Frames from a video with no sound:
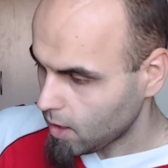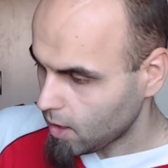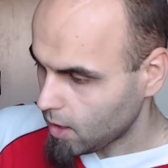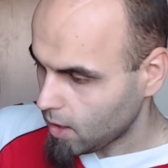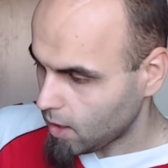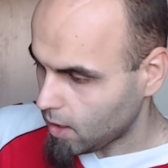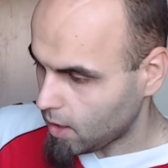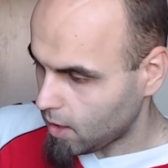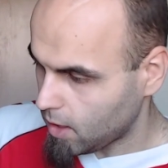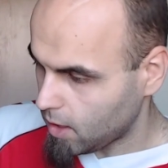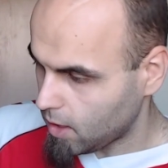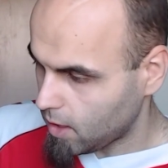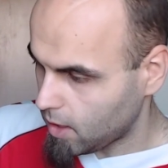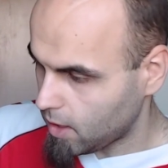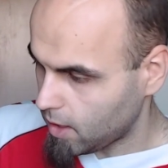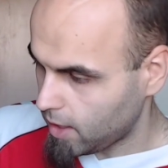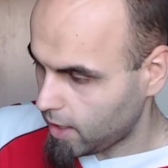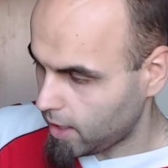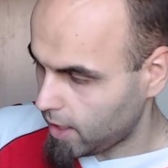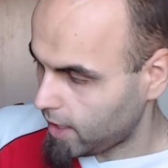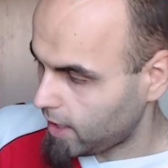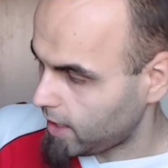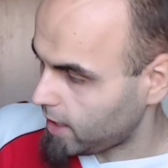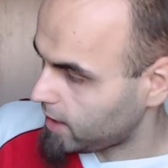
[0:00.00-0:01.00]

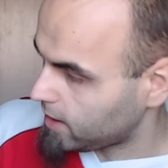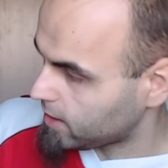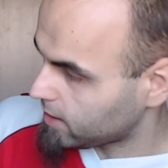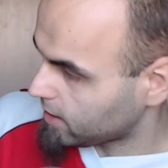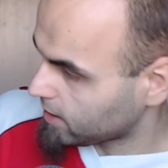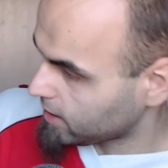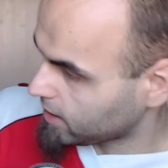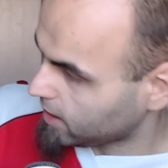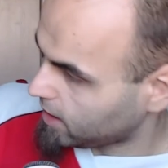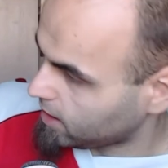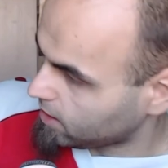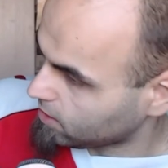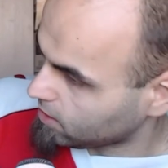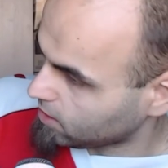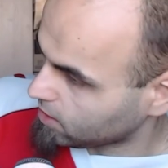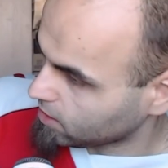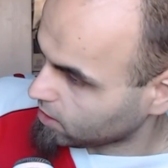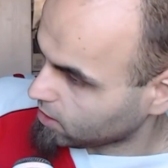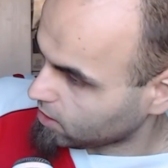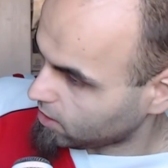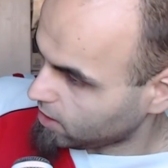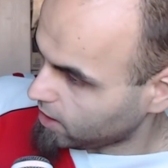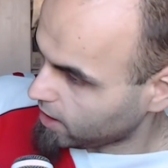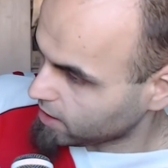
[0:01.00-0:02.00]
and again
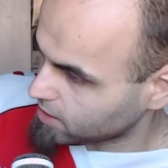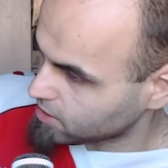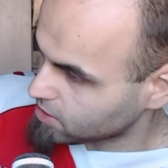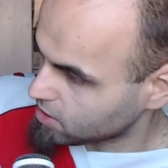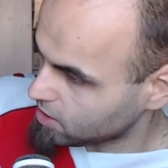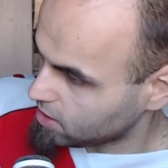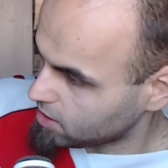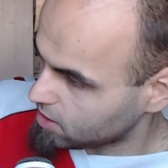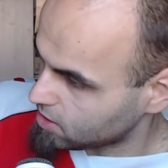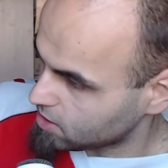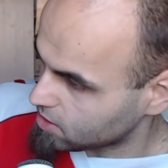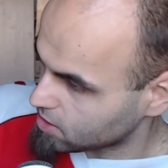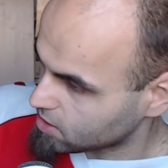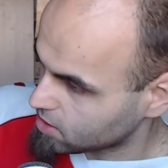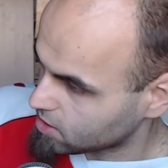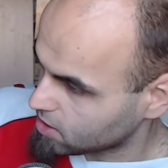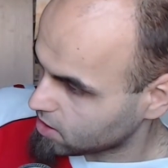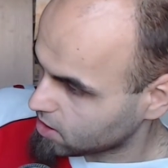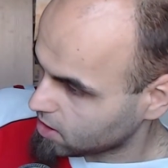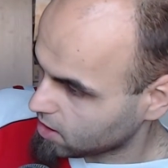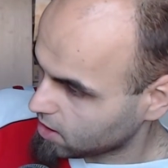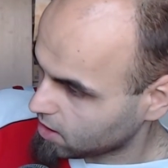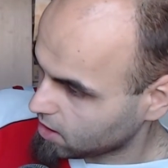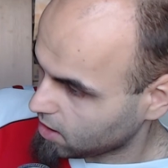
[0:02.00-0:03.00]

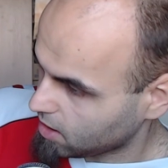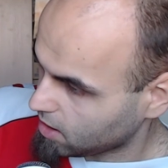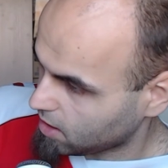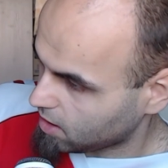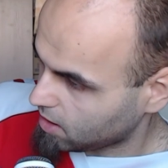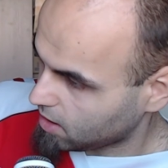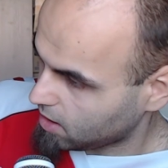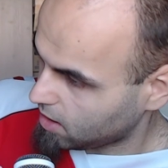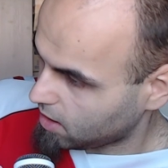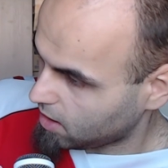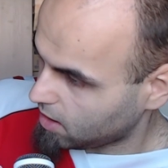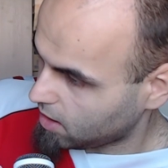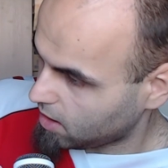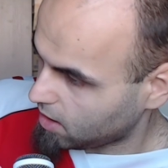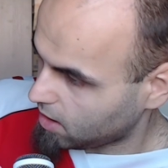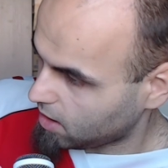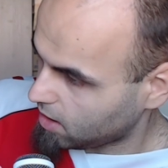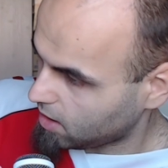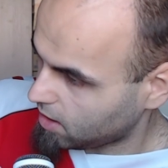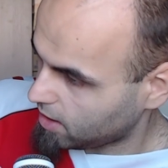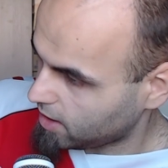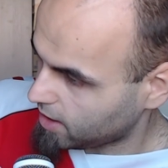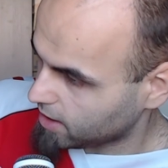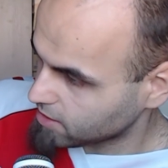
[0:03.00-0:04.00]
connections,
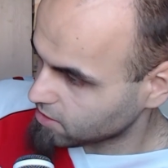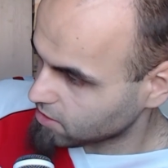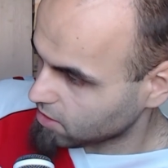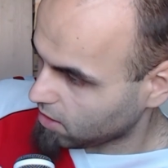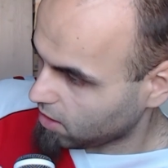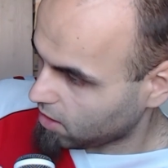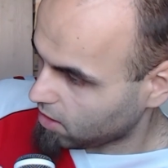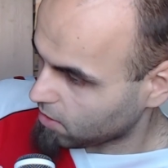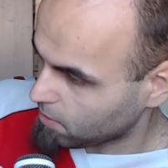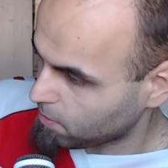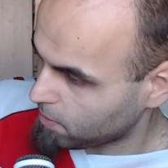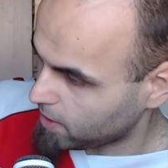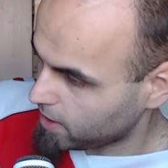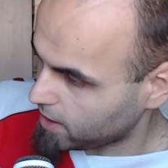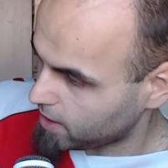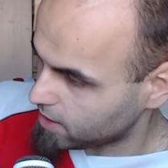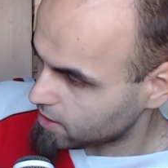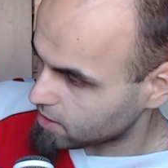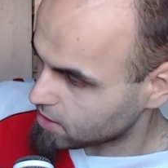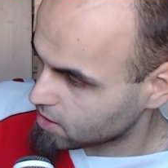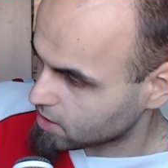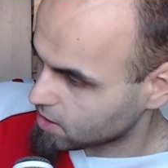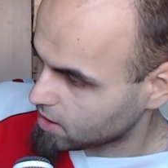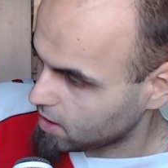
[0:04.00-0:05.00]
XLR
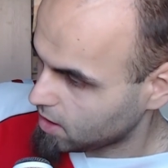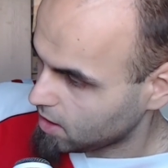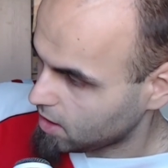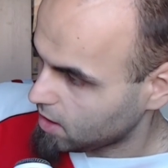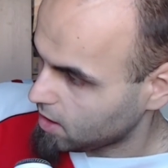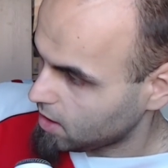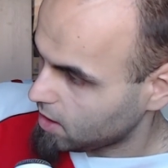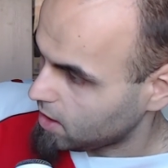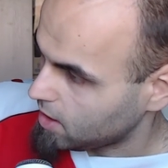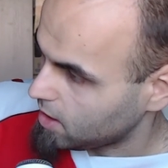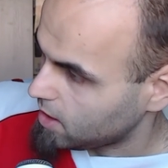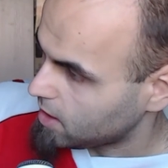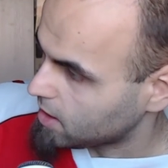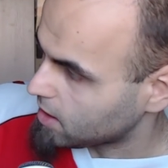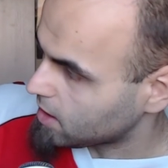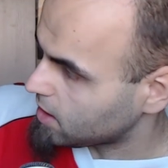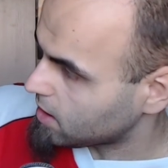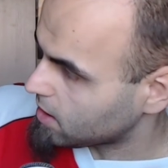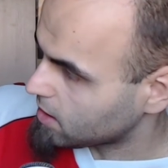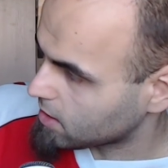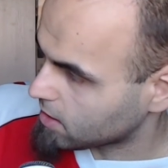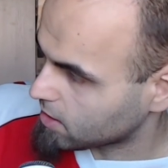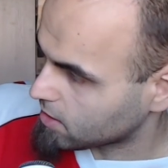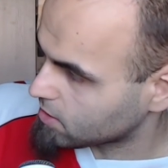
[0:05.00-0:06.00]
based.
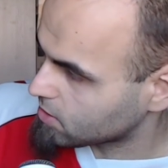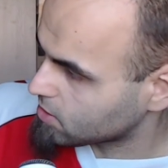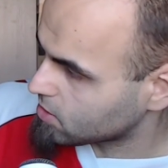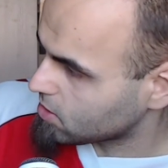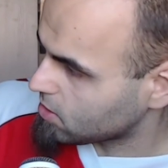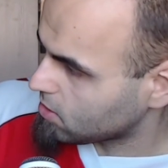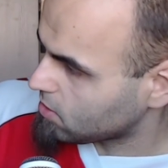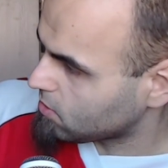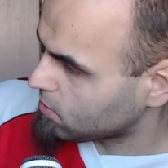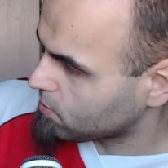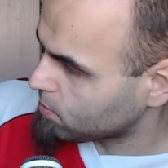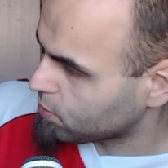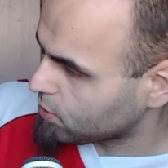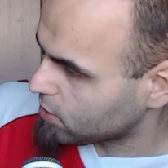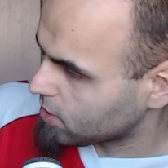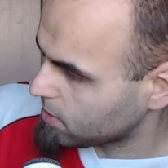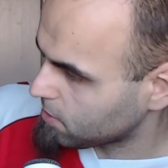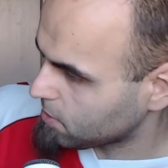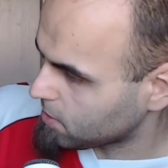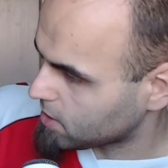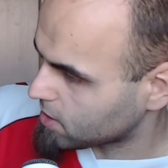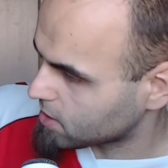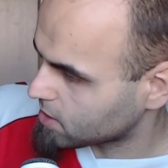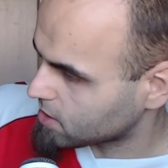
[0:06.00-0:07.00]
So pretty
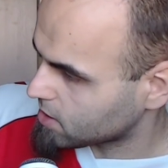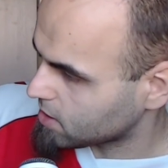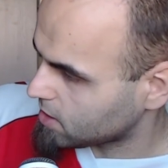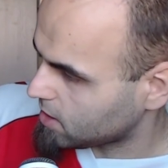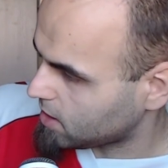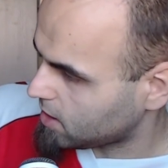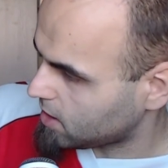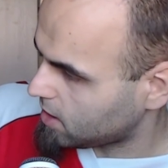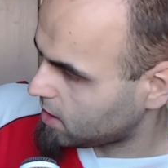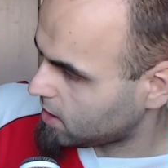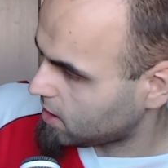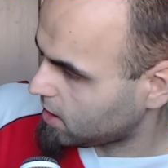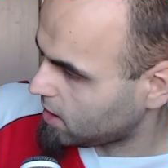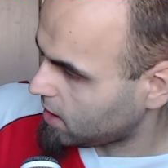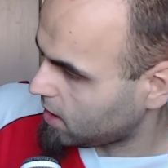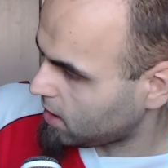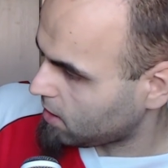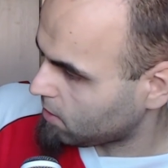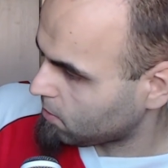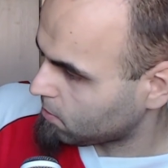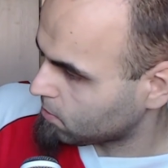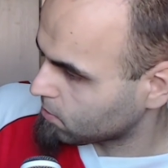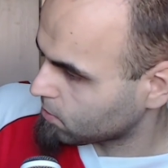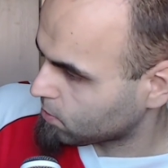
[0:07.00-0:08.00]
much,
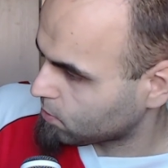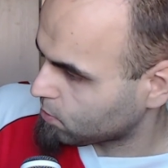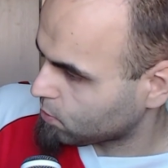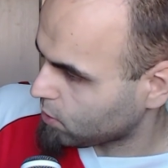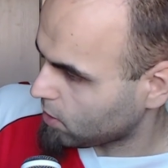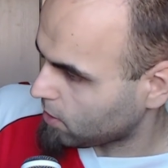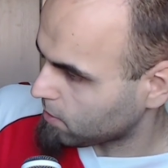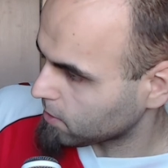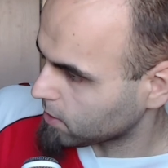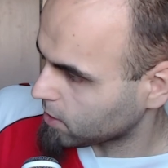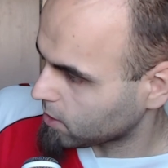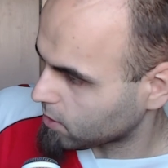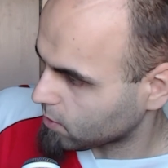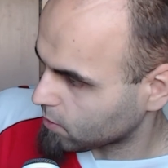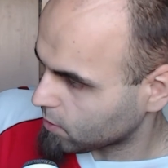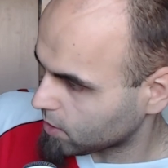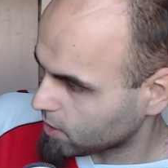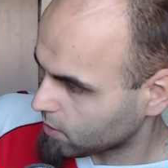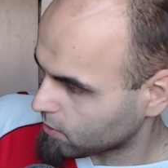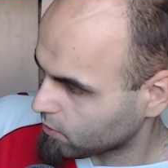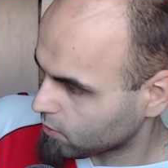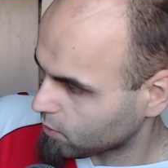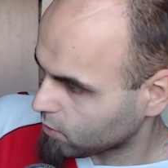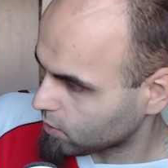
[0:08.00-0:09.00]
I'm probably gonna
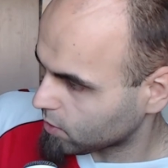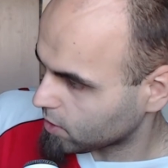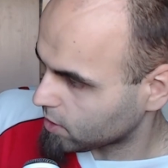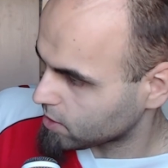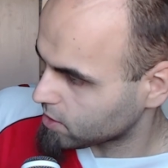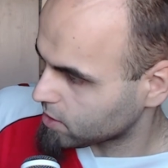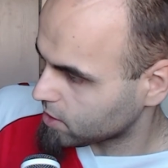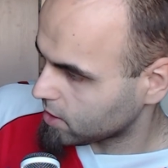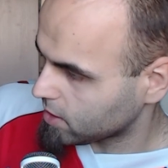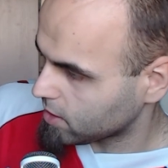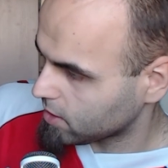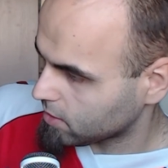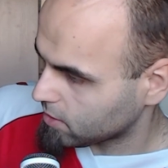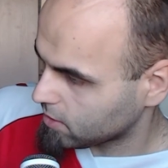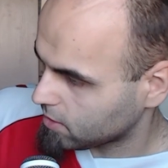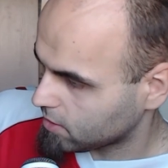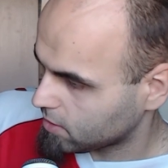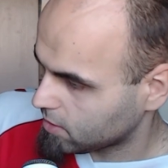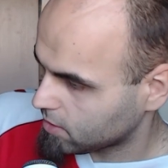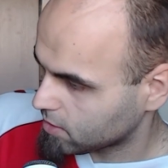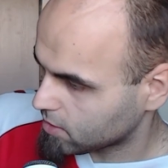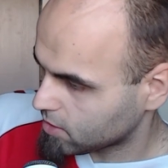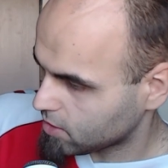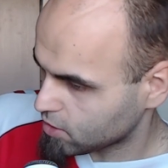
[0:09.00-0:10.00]
read through this here
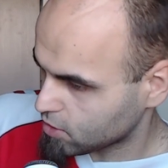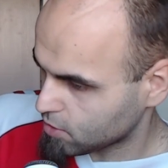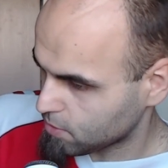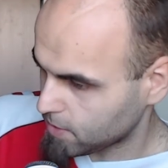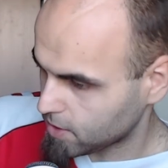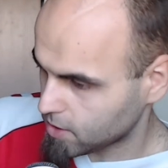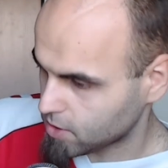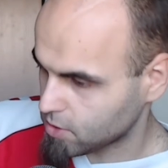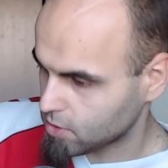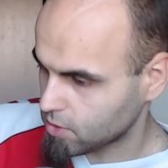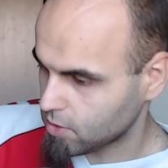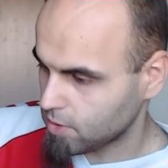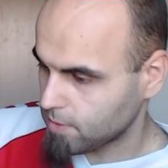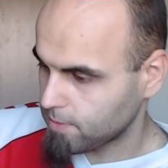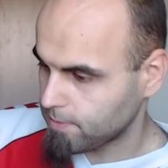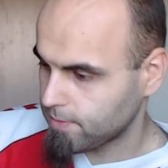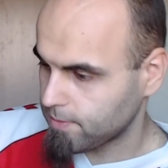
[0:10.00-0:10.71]
just to make sure